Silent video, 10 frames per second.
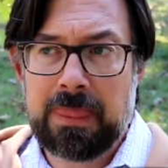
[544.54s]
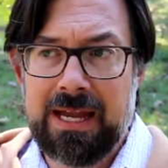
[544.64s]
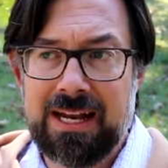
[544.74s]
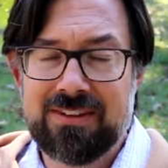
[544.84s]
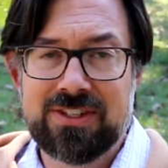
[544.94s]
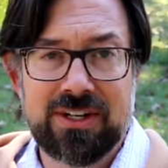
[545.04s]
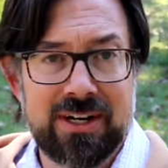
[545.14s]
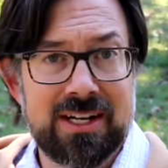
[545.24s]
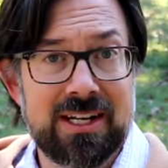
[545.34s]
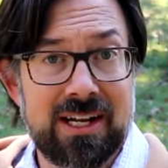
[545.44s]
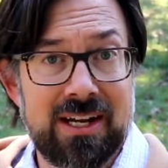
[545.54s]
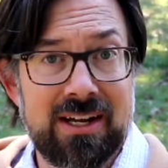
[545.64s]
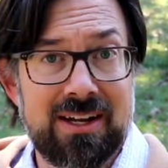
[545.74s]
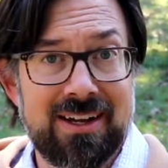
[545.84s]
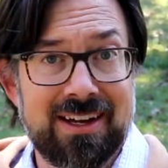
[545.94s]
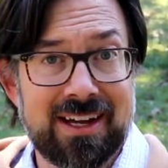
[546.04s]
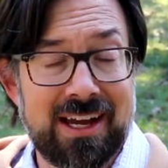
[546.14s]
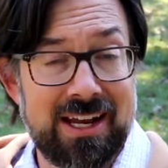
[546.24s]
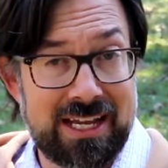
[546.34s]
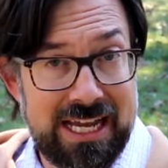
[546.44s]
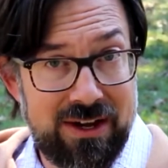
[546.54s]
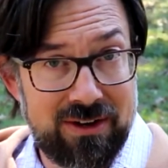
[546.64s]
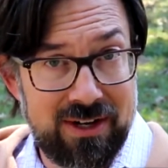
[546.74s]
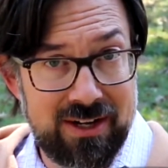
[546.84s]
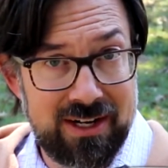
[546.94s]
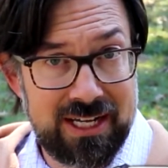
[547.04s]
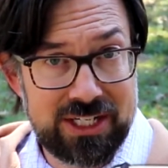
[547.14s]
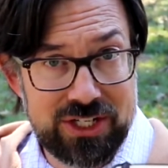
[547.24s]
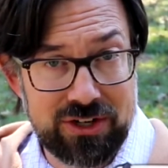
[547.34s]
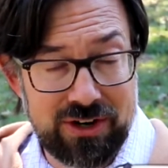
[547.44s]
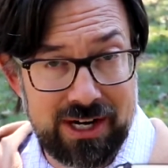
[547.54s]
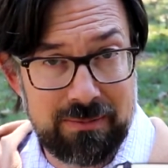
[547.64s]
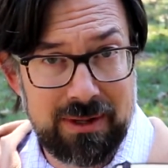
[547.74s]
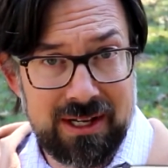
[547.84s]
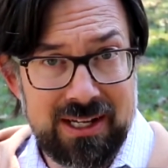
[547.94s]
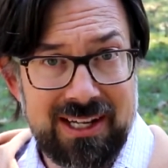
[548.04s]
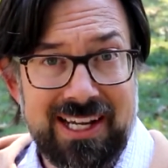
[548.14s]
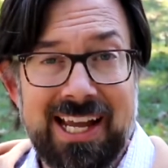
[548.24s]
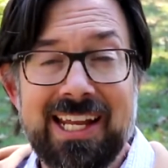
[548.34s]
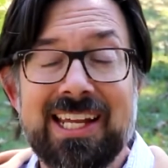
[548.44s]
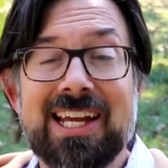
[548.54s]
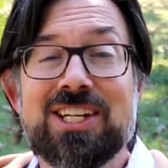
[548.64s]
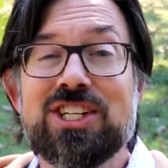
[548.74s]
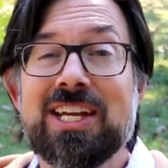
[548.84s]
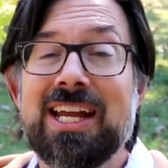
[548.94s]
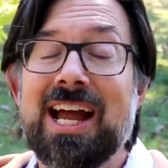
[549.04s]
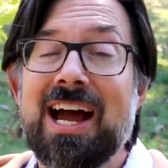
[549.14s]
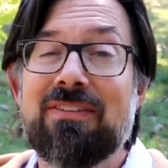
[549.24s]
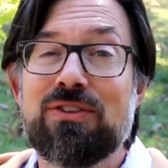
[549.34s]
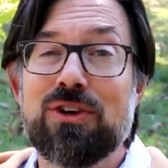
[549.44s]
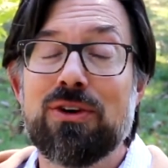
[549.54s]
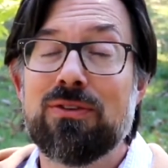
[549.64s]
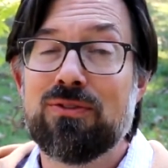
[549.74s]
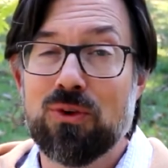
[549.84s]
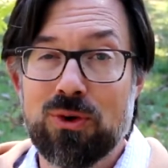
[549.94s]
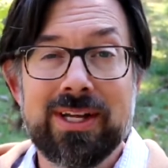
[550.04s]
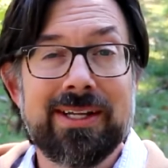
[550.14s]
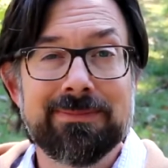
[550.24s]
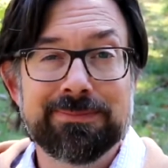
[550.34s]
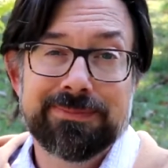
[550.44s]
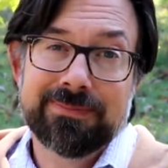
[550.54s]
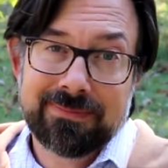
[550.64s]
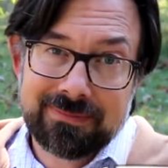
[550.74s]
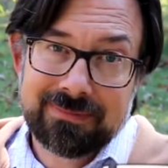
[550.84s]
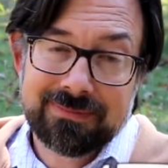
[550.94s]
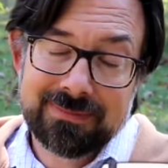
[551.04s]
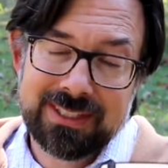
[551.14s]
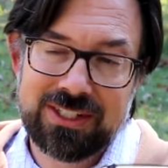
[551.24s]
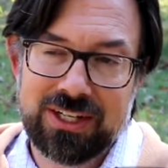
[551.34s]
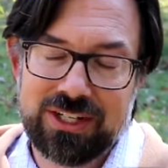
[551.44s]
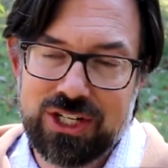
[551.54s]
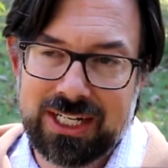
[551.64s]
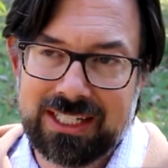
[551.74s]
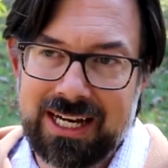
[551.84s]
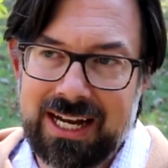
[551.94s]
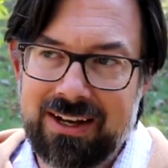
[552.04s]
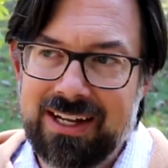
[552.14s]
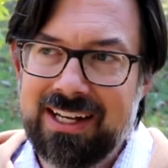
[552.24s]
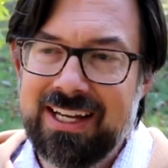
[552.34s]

I started an account on Instagram, ADHD After 40. So you can check that out.